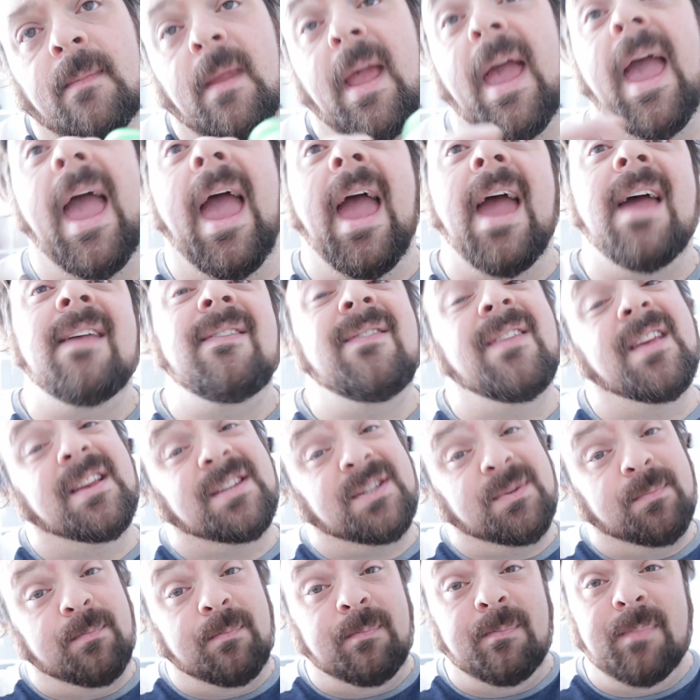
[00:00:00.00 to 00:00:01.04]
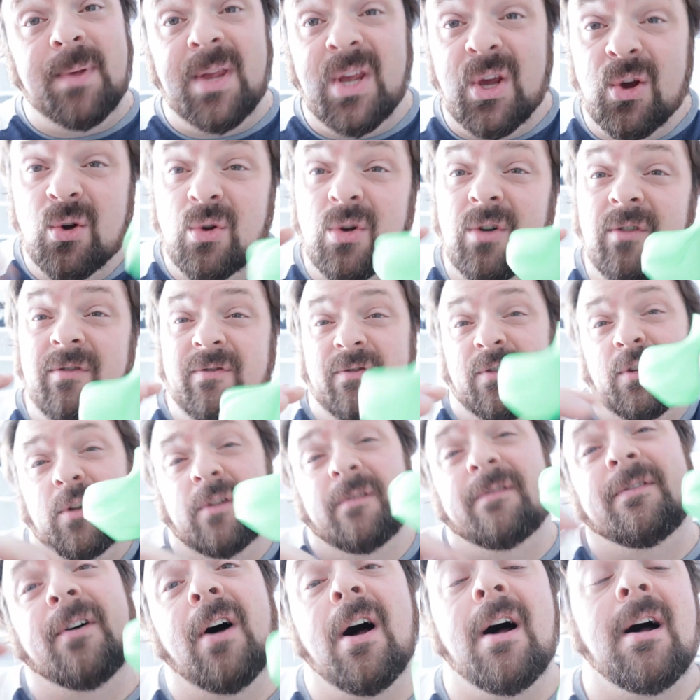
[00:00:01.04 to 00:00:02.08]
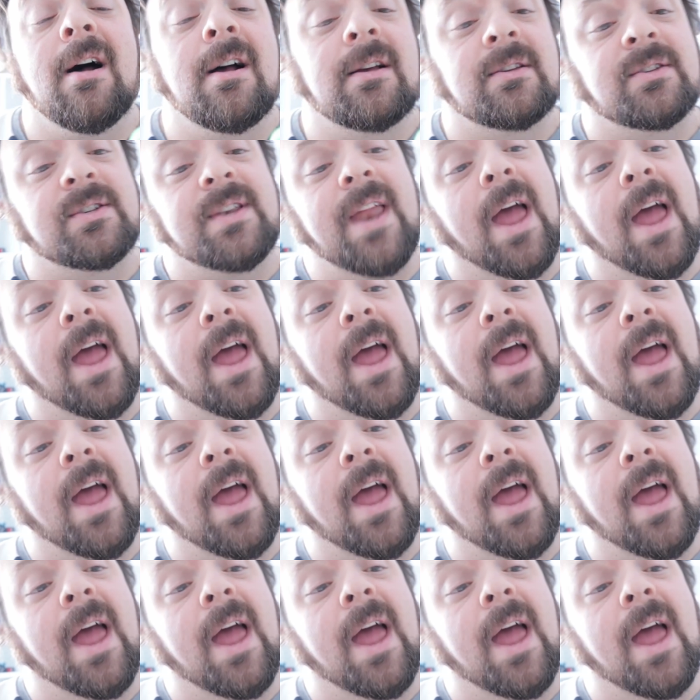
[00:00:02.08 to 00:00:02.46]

And this beautiful vase.